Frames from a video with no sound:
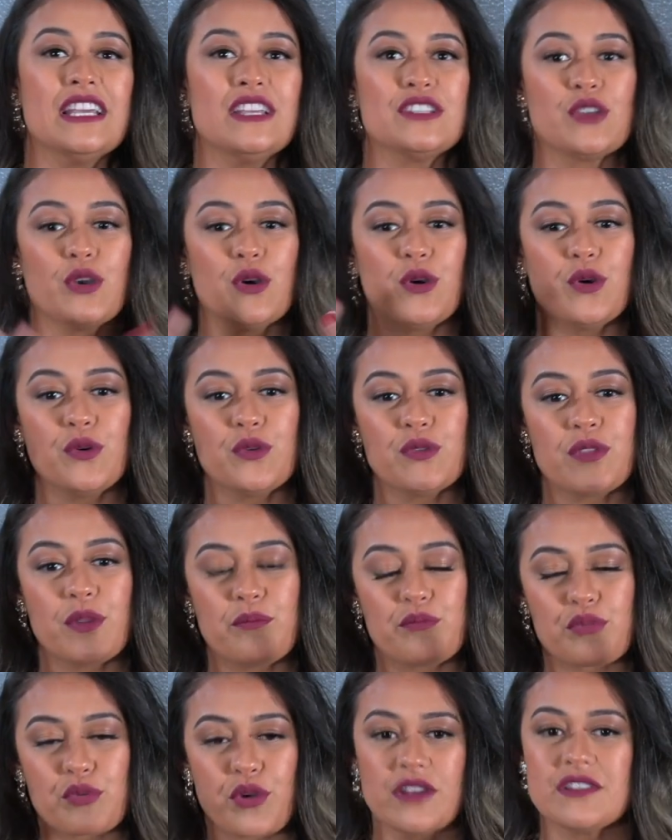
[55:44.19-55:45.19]
So the
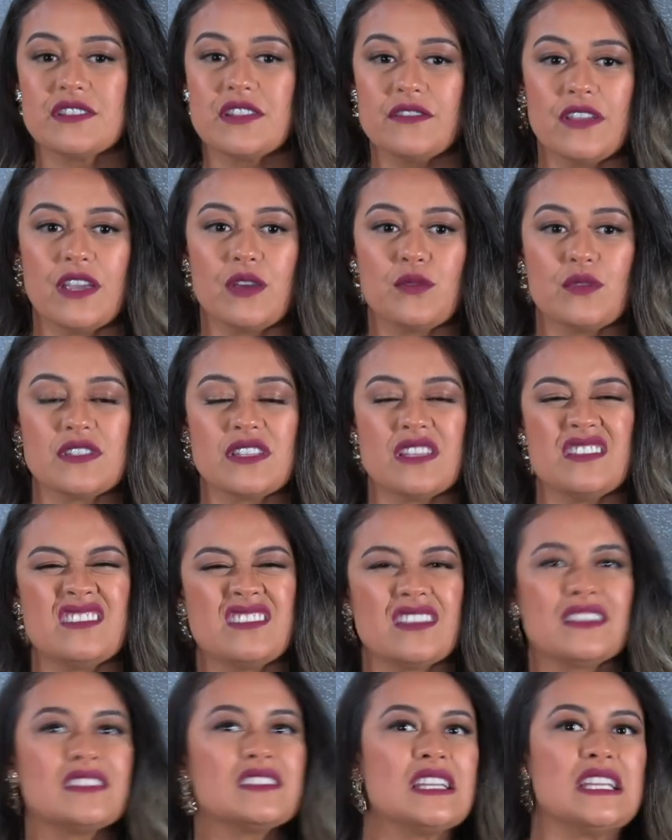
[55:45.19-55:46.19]
brunt of it was in
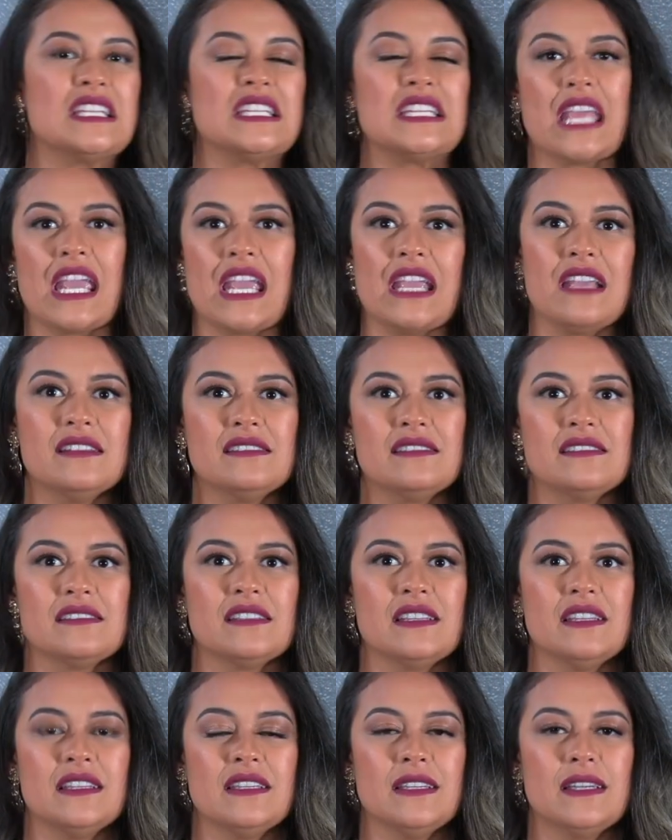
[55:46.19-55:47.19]
16 days,
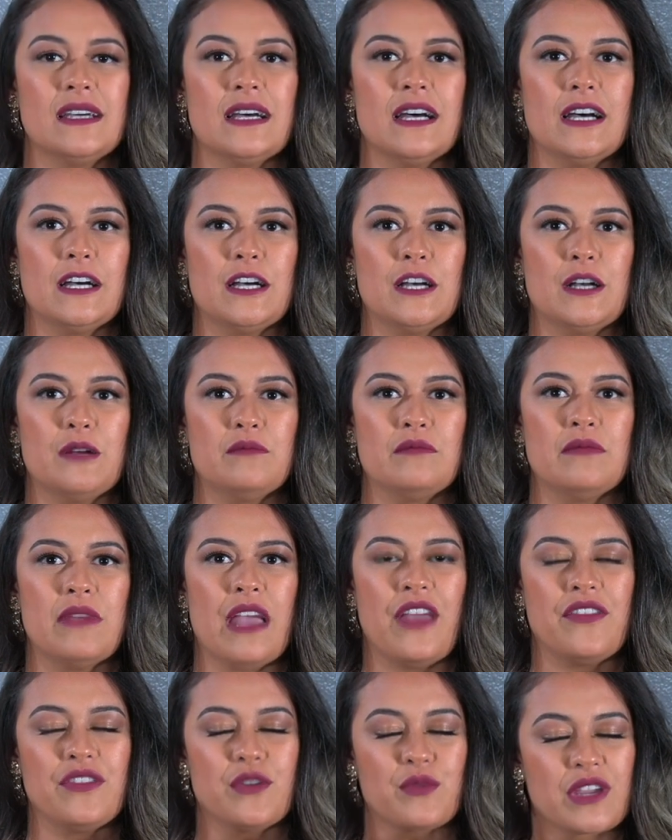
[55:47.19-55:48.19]

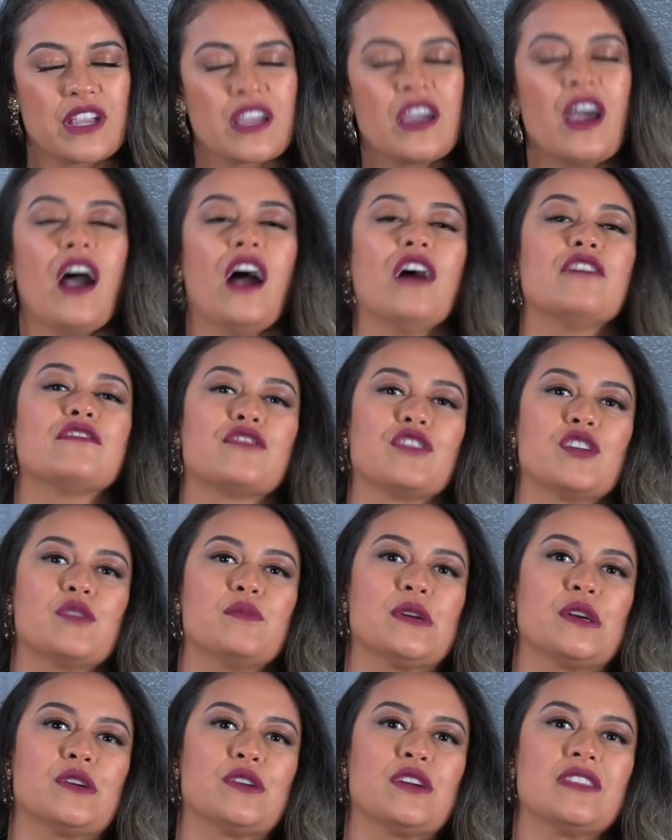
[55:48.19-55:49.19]
and the recovery
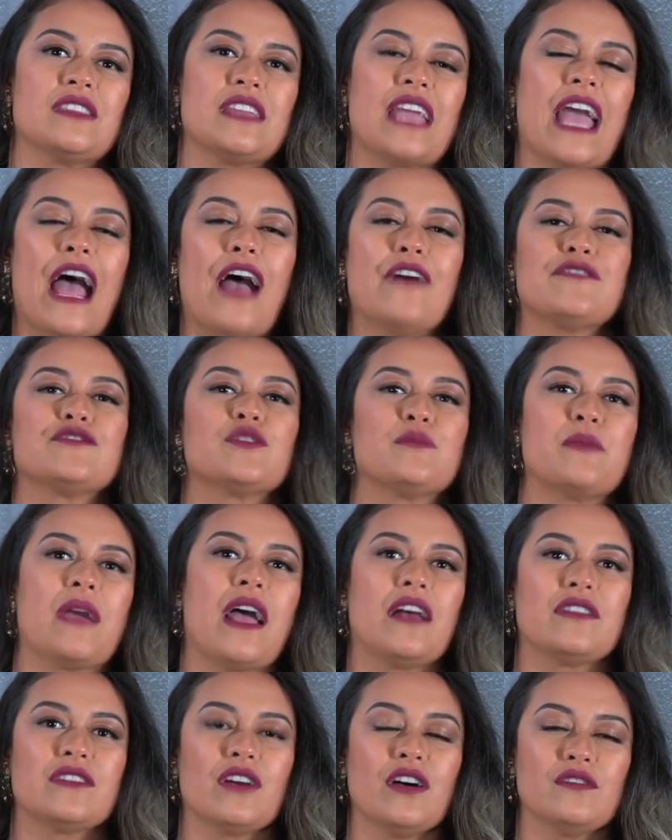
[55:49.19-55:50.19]
period, the
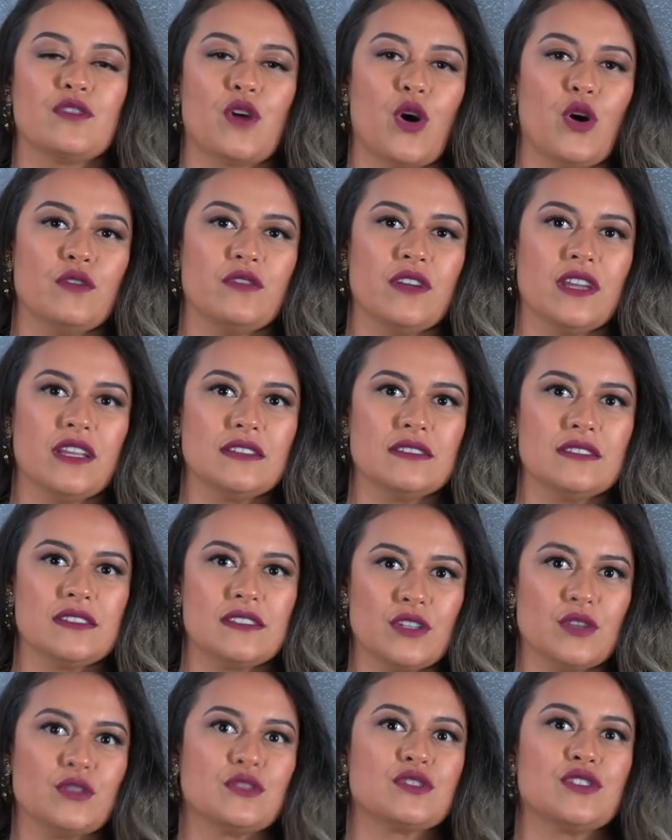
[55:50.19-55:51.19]
aftermath of COVID,
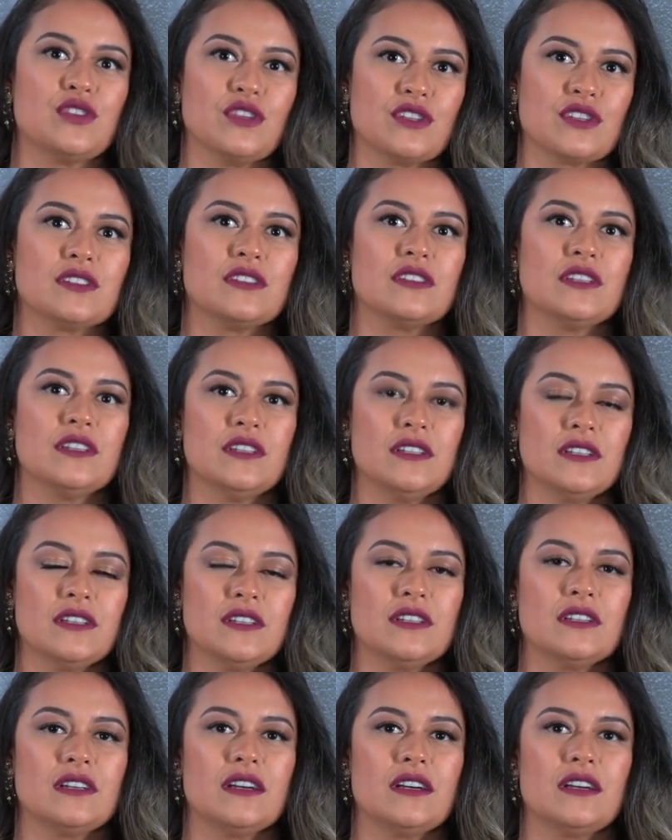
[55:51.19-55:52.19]
still took
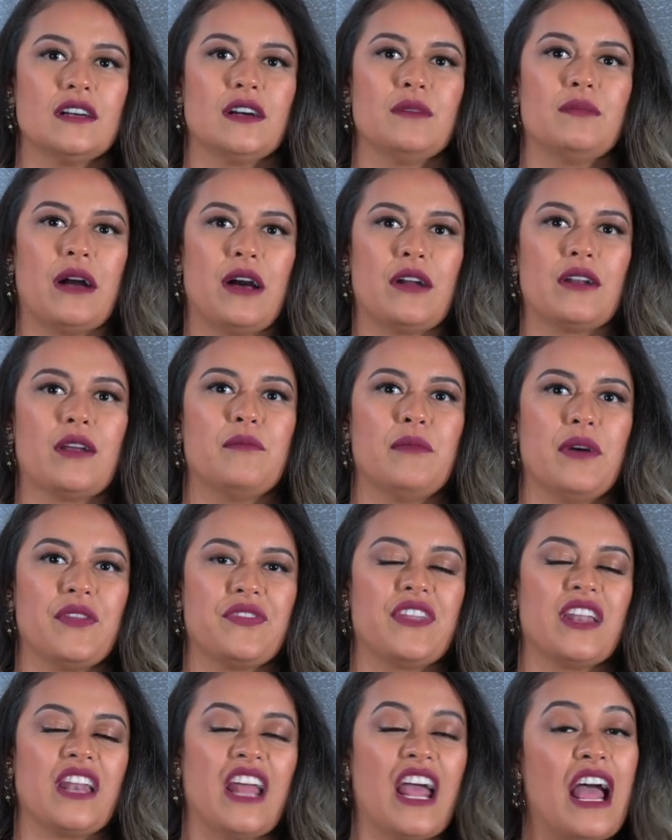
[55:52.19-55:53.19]
about a
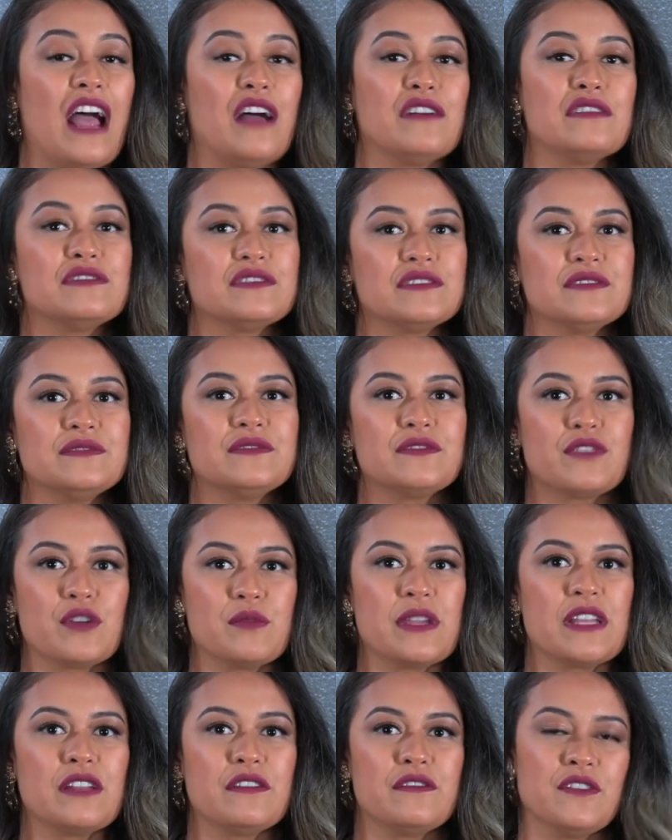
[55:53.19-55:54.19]
month and a half for
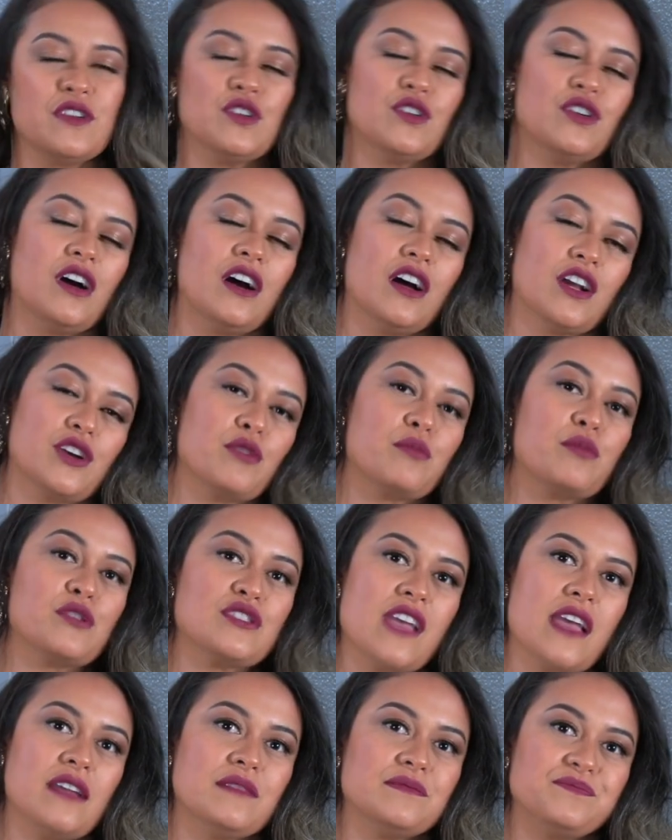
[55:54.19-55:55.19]
me to feel
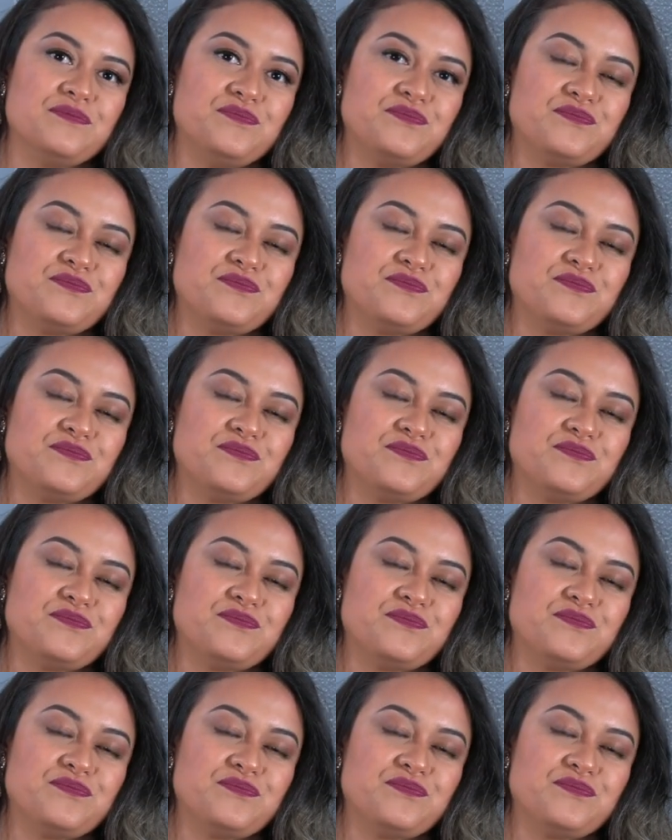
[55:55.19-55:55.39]
100%.